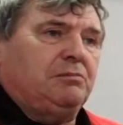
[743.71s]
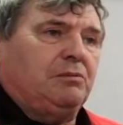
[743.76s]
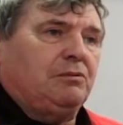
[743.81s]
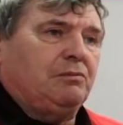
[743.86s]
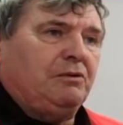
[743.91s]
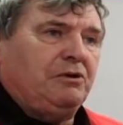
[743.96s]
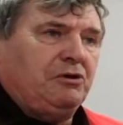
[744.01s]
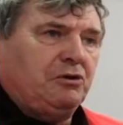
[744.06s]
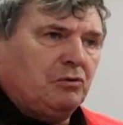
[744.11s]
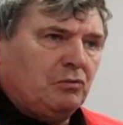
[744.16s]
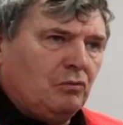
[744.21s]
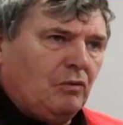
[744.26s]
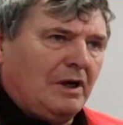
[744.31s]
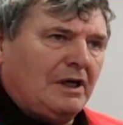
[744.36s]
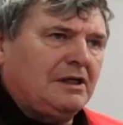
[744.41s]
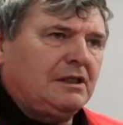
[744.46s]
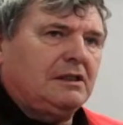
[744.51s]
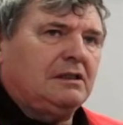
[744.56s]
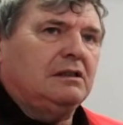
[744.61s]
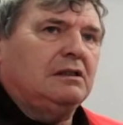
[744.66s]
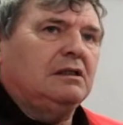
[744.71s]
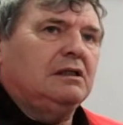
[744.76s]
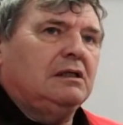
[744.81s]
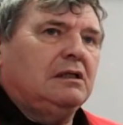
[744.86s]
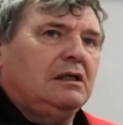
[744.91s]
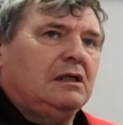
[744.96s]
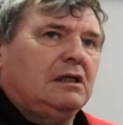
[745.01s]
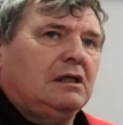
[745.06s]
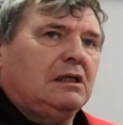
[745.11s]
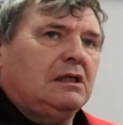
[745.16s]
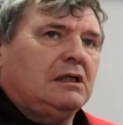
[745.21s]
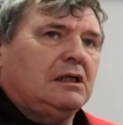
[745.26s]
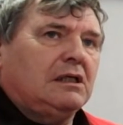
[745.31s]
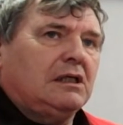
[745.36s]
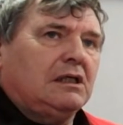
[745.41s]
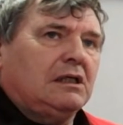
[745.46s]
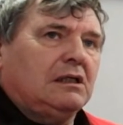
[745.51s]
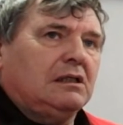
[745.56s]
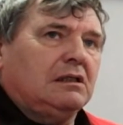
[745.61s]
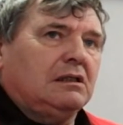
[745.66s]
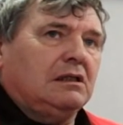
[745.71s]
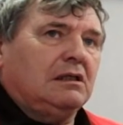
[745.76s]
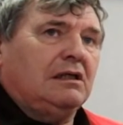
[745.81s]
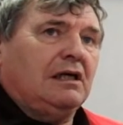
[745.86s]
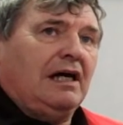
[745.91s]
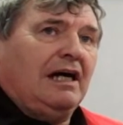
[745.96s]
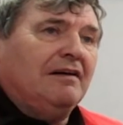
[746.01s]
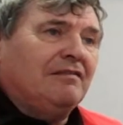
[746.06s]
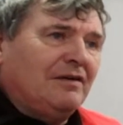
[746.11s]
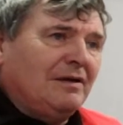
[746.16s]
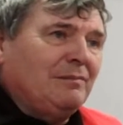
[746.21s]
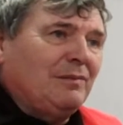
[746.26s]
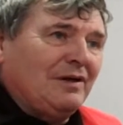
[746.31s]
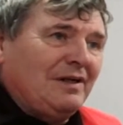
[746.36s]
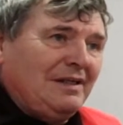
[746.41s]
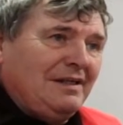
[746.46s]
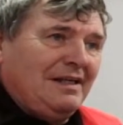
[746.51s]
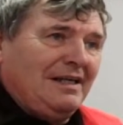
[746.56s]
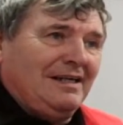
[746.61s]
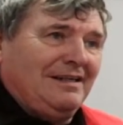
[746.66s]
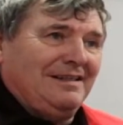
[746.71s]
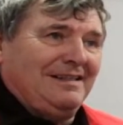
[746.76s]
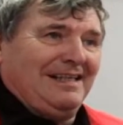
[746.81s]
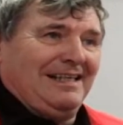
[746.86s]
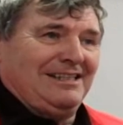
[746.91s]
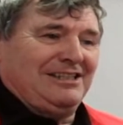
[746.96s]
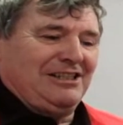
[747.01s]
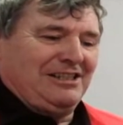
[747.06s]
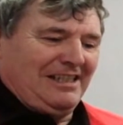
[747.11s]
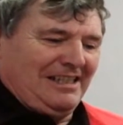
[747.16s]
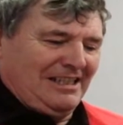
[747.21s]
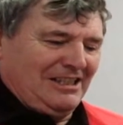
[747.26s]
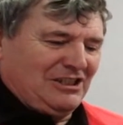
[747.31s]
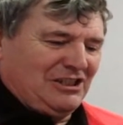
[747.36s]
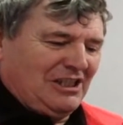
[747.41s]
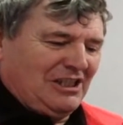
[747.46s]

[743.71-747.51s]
but we don't want everybody there at that stage.